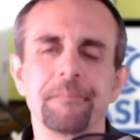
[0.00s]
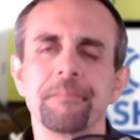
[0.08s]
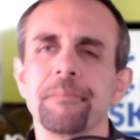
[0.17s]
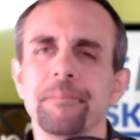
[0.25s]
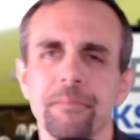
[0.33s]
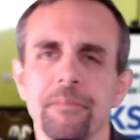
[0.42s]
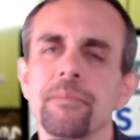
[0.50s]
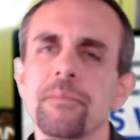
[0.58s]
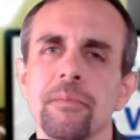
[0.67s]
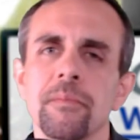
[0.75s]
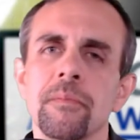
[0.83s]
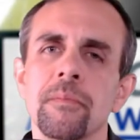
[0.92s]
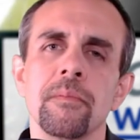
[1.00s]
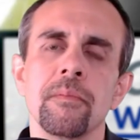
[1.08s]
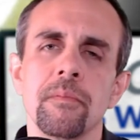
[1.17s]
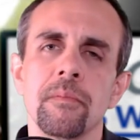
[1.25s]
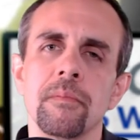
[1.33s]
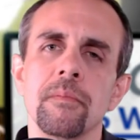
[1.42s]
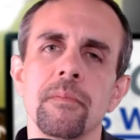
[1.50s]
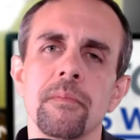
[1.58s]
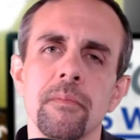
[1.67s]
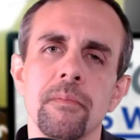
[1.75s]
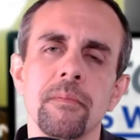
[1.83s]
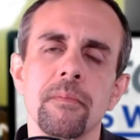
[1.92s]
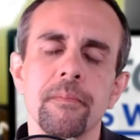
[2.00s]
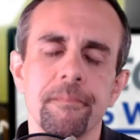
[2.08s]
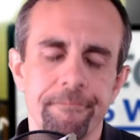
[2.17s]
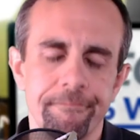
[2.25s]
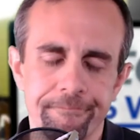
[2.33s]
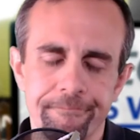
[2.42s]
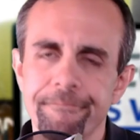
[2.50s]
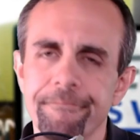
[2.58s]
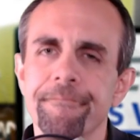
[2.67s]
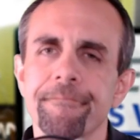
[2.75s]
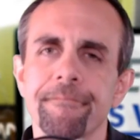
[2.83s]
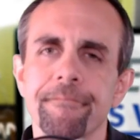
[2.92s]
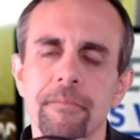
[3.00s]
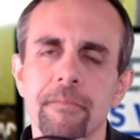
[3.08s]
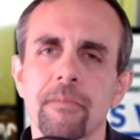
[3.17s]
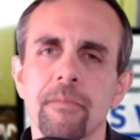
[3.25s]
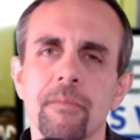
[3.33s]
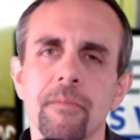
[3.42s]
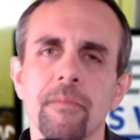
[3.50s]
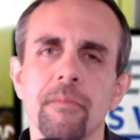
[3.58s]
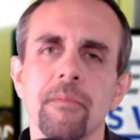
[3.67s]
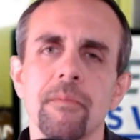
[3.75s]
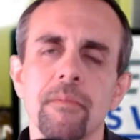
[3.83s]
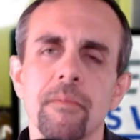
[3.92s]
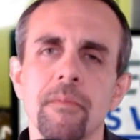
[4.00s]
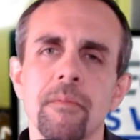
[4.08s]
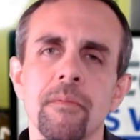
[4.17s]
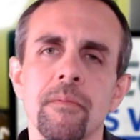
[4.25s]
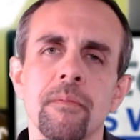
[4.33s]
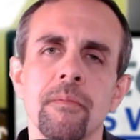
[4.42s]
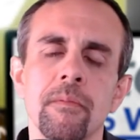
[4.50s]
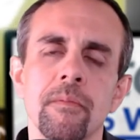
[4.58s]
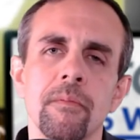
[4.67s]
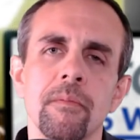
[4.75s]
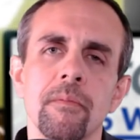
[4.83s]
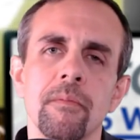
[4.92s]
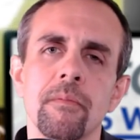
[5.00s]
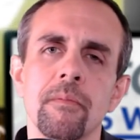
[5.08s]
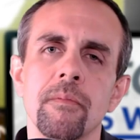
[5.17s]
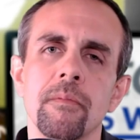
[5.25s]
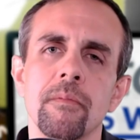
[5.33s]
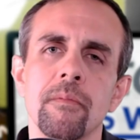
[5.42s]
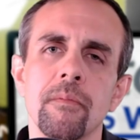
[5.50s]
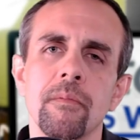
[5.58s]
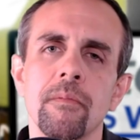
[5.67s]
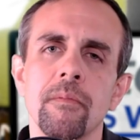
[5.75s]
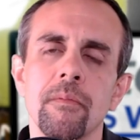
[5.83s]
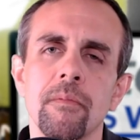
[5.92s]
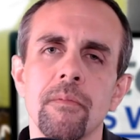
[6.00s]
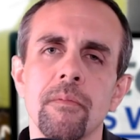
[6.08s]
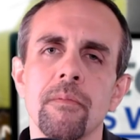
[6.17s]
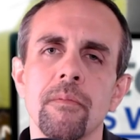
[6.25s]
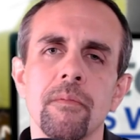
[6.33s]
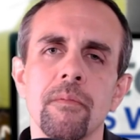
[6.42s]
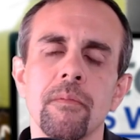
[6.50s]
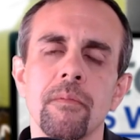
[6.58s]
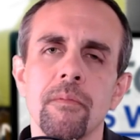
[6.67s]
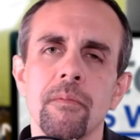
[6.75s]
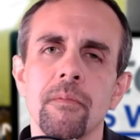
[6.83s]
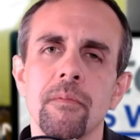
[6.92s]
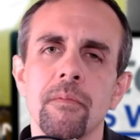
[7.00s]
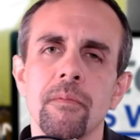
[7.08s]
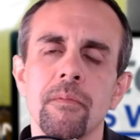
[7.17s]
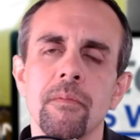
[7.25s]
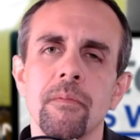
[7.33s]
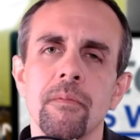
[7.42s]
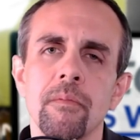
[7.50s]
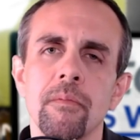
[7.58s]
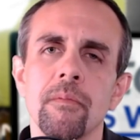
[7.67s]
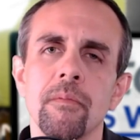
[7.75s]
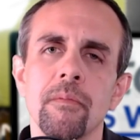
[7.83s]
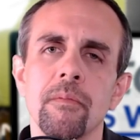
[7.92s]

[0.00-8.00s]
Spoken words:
This person isn't speaking.